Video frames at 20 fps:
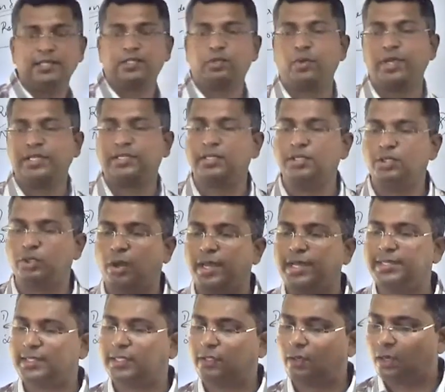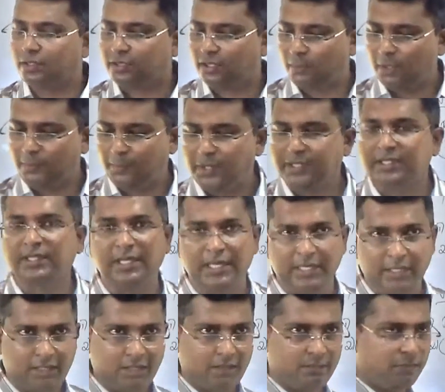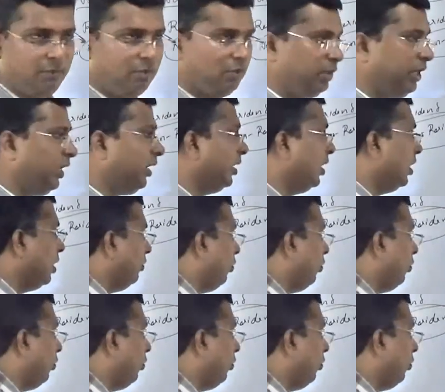this question choice C talks about personal income. Okay,